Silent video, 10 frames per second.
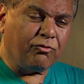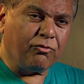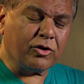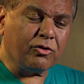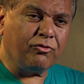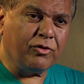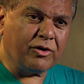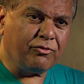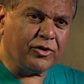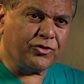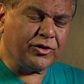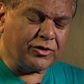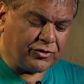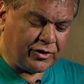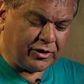One of the very first
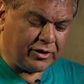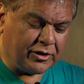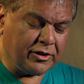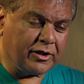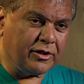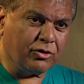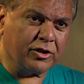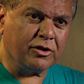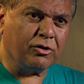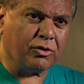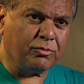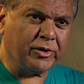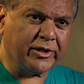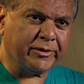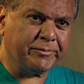things they did, they donated a lot of
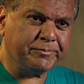money